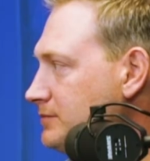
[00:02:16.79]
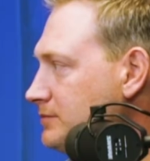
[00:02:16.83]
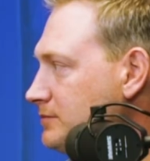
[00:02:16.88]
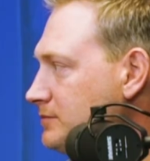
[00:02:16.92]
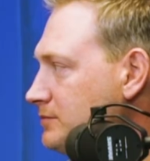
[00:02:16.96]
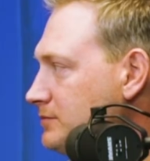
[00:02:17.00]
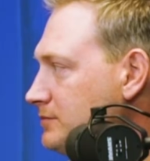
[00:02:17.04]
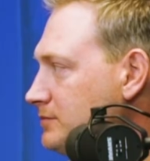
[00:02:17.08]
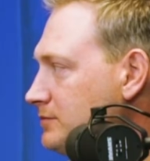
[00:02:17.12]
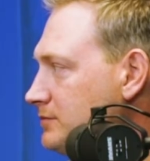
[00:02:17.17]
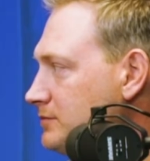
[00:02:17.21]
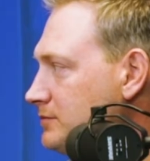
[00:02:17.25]

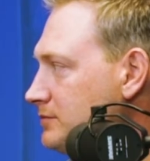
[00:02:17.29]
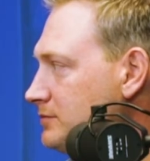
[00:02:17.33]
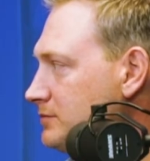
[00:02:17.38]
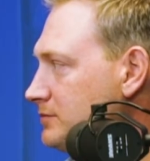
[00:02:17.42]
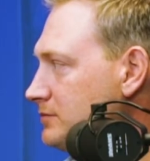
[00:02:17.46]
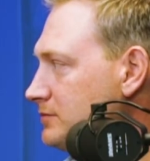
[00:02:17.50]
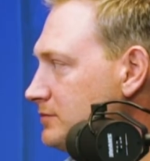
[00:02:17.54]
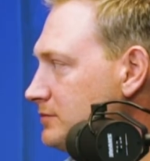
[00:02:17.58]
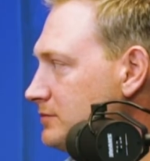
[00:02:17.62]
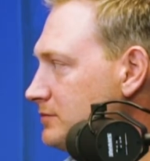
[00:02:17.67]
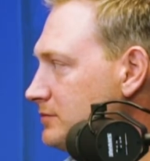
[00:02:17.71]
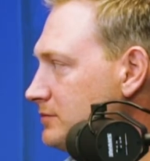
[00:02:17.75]

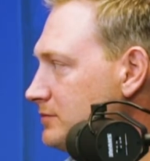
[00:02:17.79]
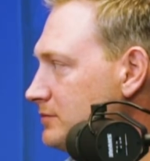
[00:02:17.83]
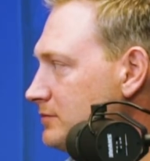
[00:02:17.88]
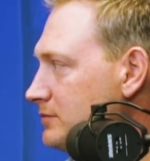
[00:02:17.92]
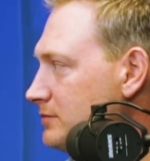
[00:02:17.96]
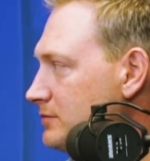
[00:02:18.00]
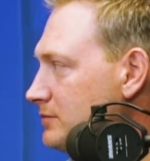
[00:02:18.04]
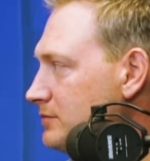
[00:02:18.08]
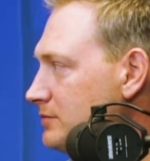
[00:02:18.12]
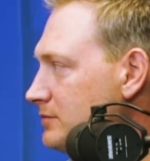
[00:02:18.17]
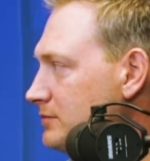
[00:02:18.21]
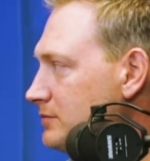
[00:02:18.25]

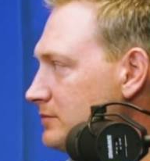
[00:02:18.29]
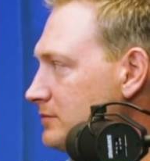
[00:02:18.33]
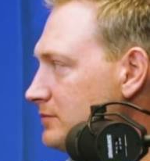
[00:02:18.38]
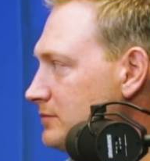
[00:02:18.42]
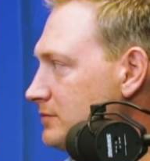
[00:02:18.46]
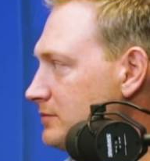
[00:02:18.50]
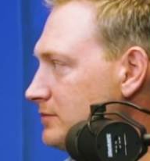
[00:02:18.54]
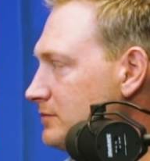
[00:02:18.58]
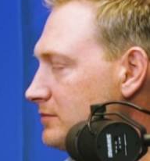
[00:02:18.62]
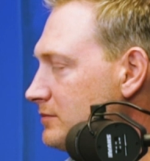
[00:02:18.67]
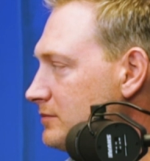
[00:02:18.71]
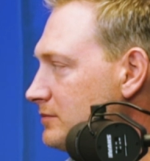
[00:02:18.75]

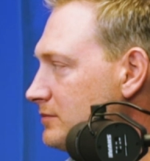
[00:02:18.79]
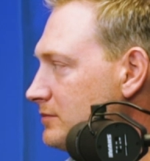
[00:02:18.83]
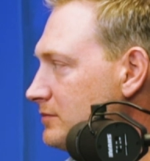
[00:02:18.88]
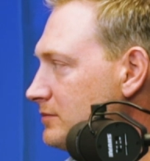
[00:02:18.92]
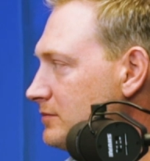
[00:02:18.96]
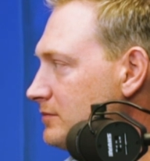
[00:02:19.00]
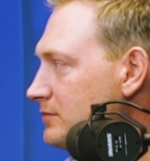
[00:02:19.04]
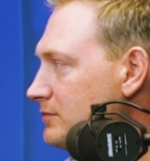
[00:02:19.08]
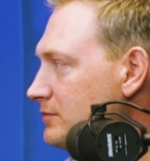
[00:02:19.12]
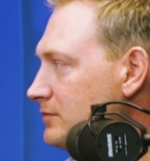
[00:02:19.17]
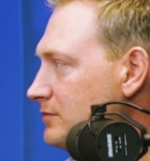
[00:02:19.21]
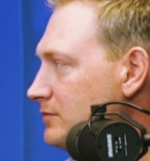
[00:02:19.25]

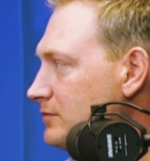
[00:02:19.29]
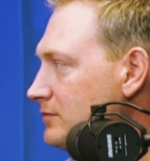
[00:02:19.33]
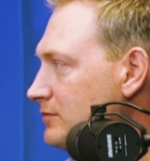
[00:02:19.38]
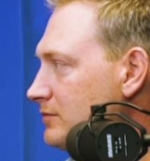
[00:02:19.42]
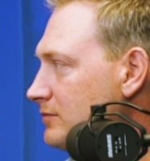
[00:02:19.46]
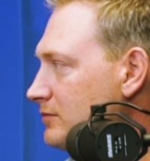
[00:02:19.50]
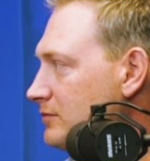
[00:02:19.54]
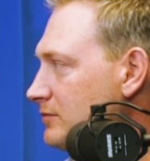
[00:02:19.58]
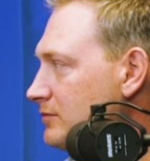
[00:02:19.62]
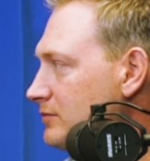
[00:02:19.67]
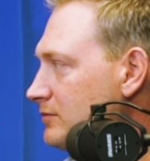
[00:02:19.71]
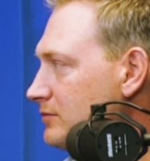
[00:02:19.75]

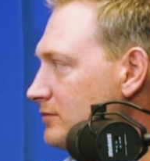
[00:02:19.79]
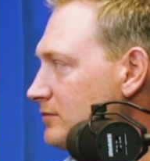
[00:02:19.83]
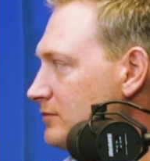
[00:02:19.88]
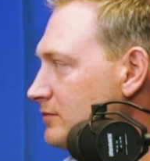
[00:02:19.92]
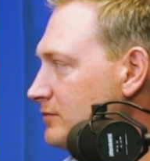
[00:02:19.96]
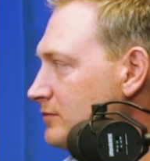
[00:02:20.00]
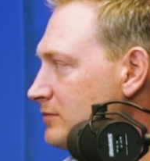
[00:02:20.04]
(not speaking)